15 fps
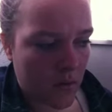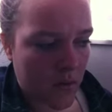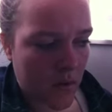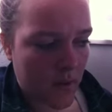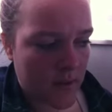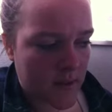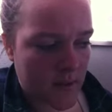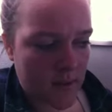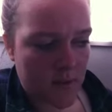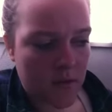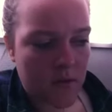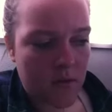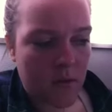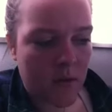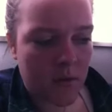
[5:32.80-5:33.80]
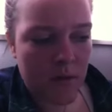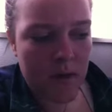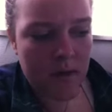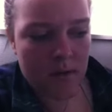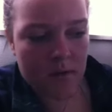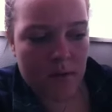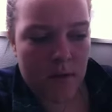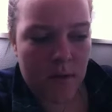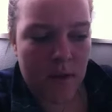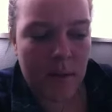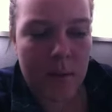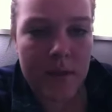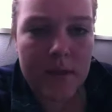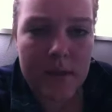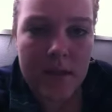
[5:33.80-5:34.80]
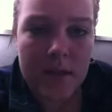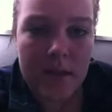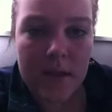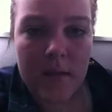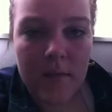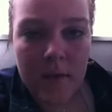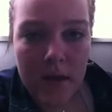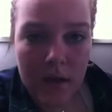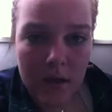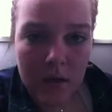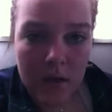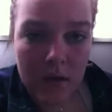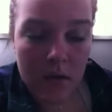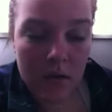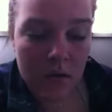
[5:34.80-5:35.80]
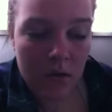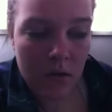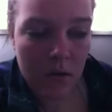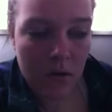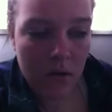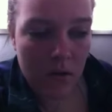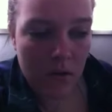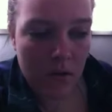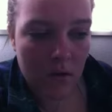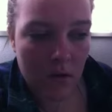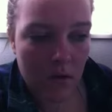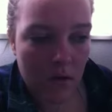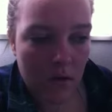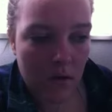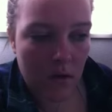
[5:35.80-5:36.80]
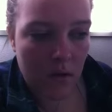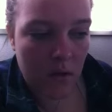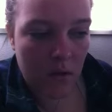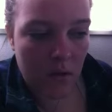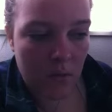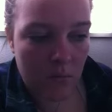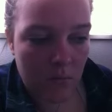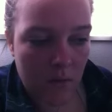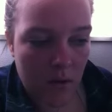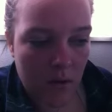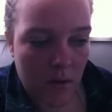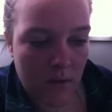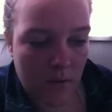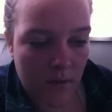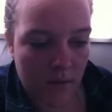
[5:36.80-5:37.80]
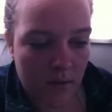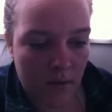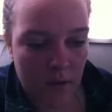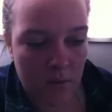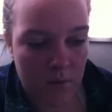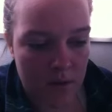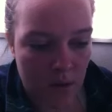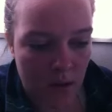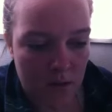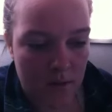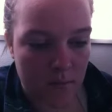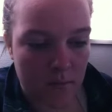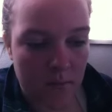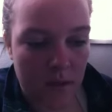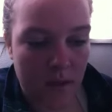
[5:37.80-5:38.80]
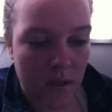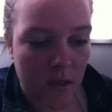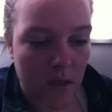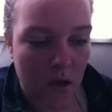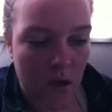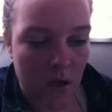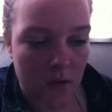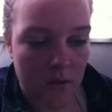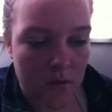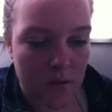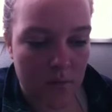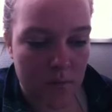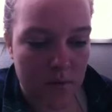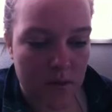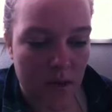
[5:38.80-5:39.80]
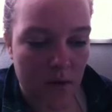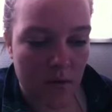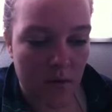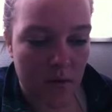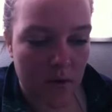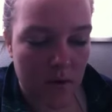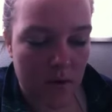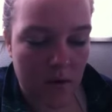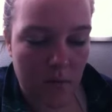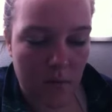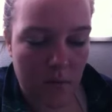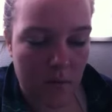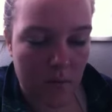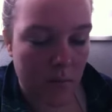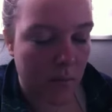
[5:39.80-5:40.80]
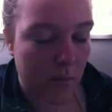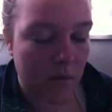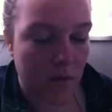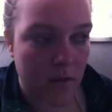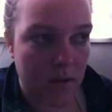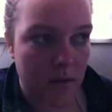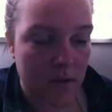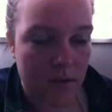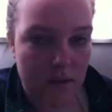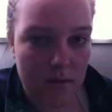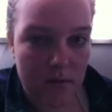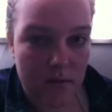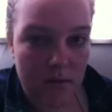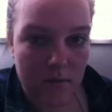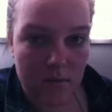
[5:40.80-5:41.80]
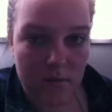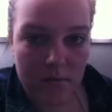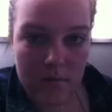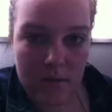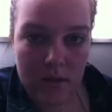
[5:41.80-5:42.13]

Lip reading: they got tickets to go later, so they went in the evening. And they thought it was awesome. Like, not super scary or anything, but they're both into that sort of